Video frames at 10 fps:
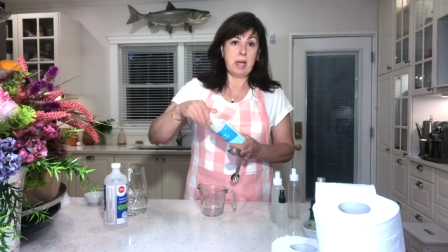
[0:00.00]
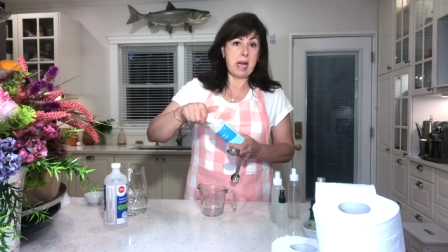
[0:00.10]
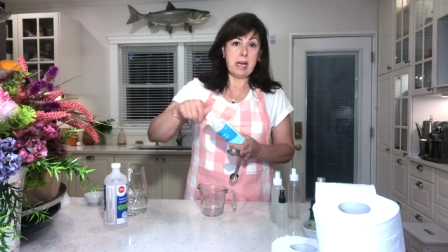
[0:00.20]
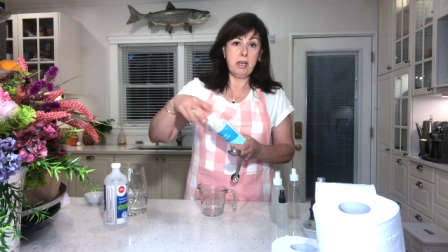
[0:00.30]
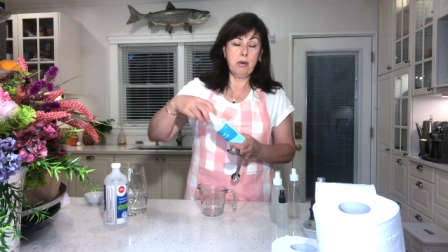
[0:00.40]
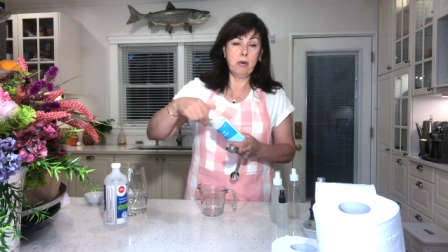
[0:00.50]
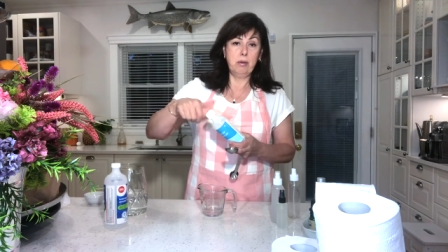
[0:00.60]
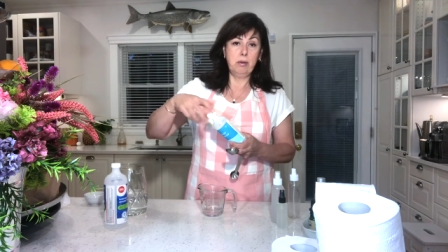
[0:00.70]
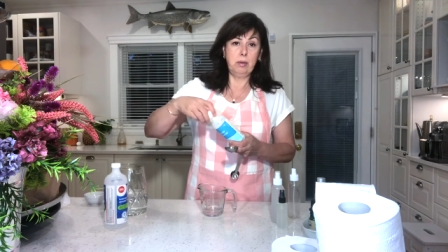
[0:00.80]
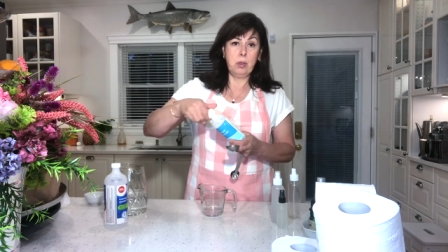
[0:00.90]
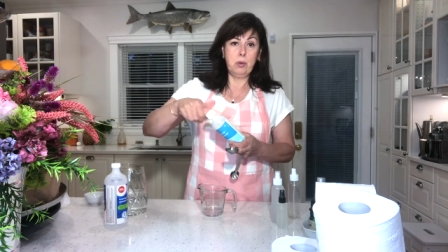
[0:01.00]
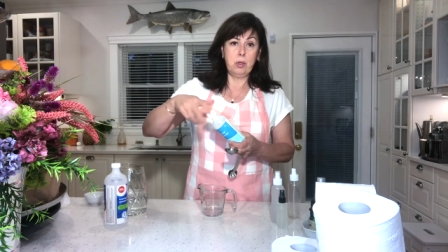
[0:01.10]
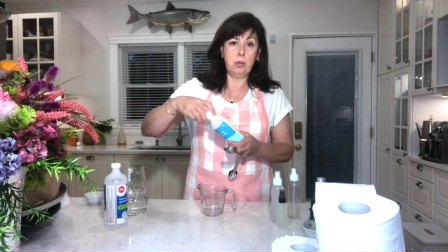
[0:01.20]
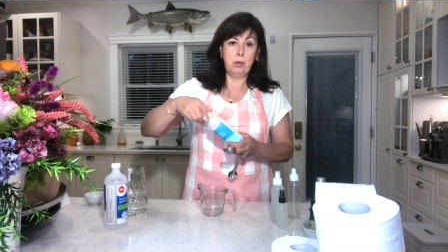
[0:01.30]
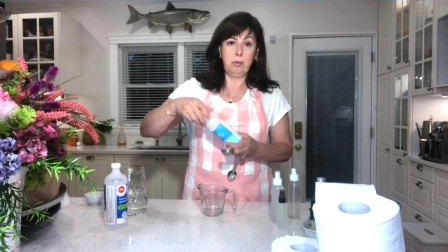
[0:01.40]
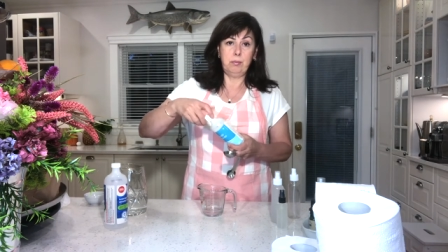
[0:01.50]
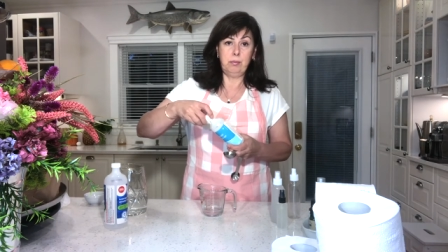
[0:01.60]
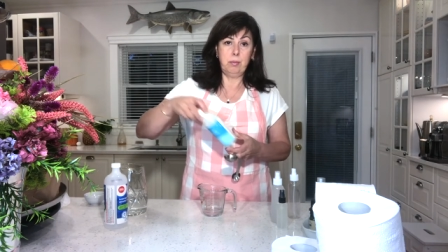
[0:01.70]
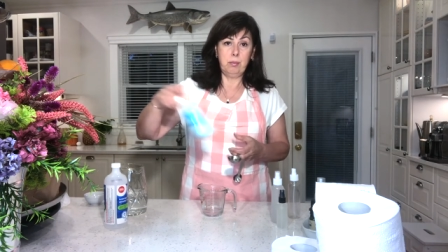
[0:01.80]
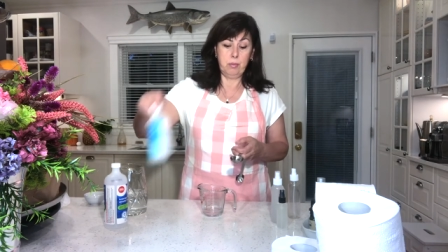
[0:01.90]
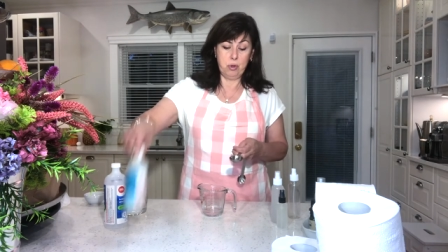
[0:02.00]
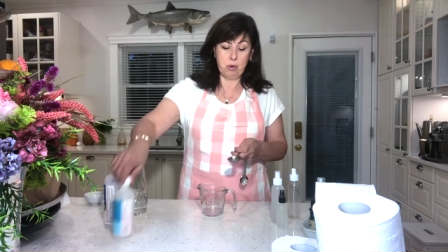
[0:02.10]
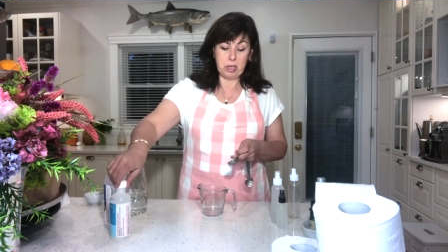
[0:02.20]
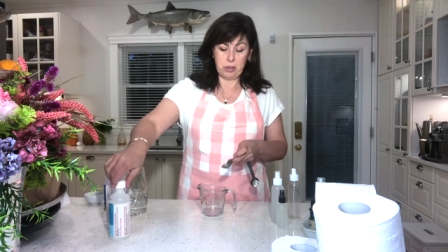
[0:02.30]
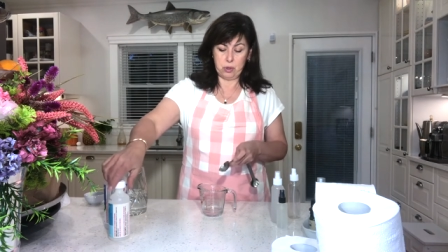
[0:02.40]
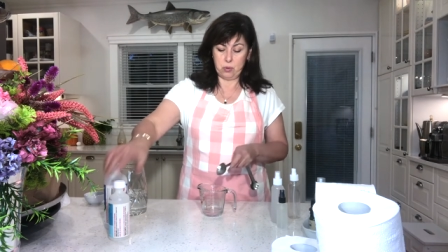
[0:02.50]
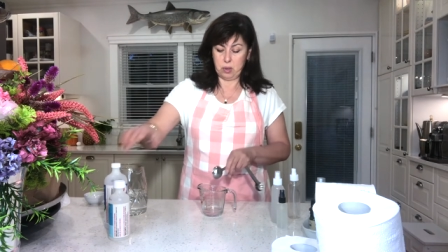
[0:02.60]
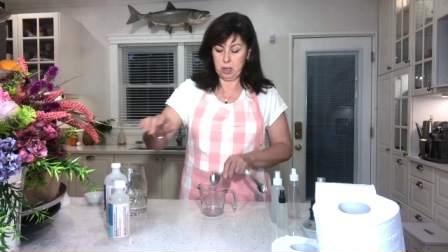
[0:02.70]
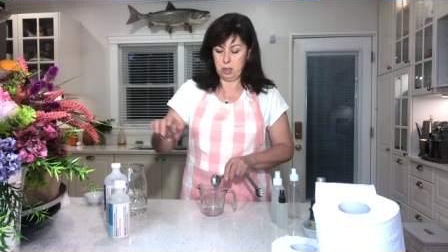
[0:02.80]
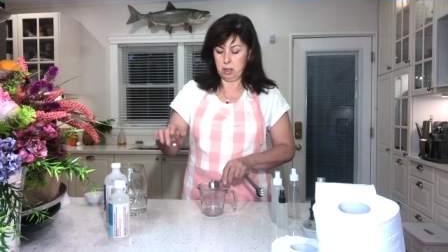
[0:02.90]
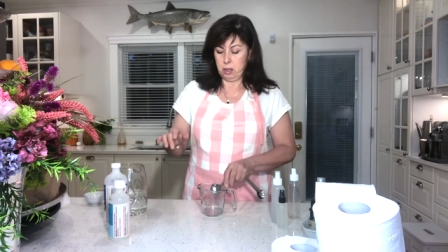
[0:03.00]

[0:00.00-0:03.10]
at your local drugstore.